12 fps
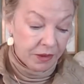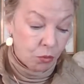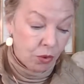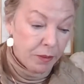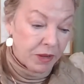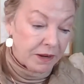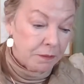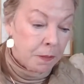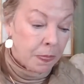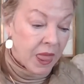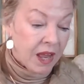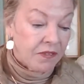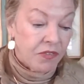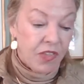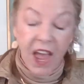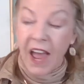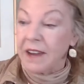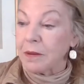women
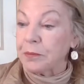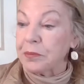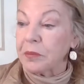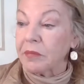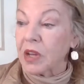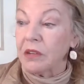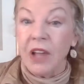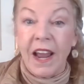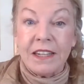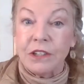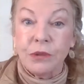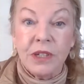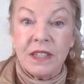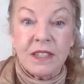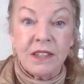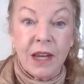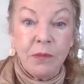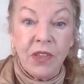that like doing the
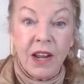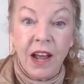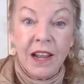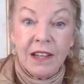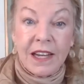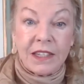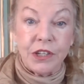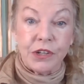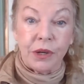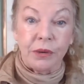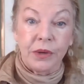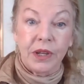same thing I like to do.